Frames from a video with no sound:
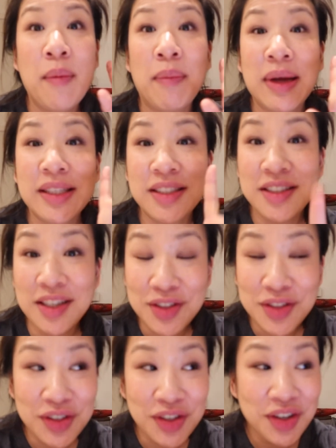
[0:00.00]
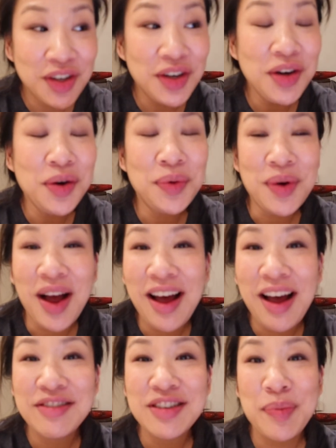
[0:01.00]
My sister
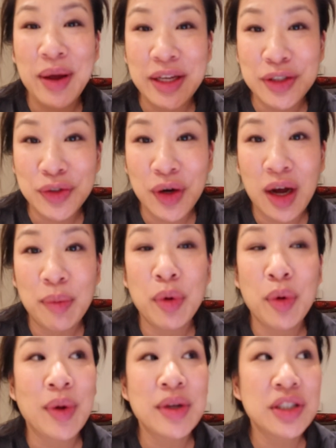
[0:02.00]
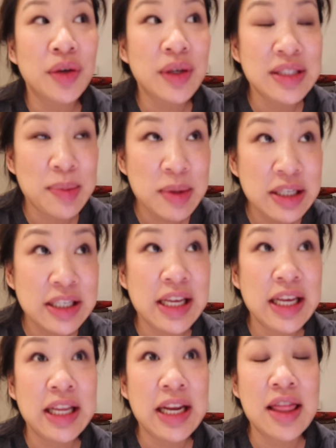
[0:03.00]
arrived, I picked her up, we went to go get something to eat,